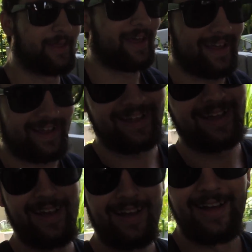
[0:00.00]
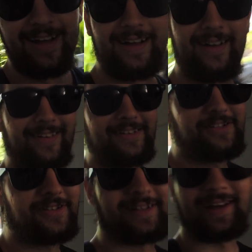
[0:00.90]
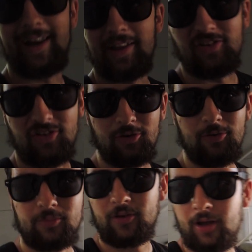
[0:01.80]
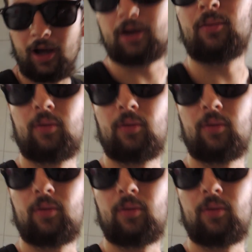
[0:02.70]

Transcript: I'm taking. Because I just kind of assumed, oh,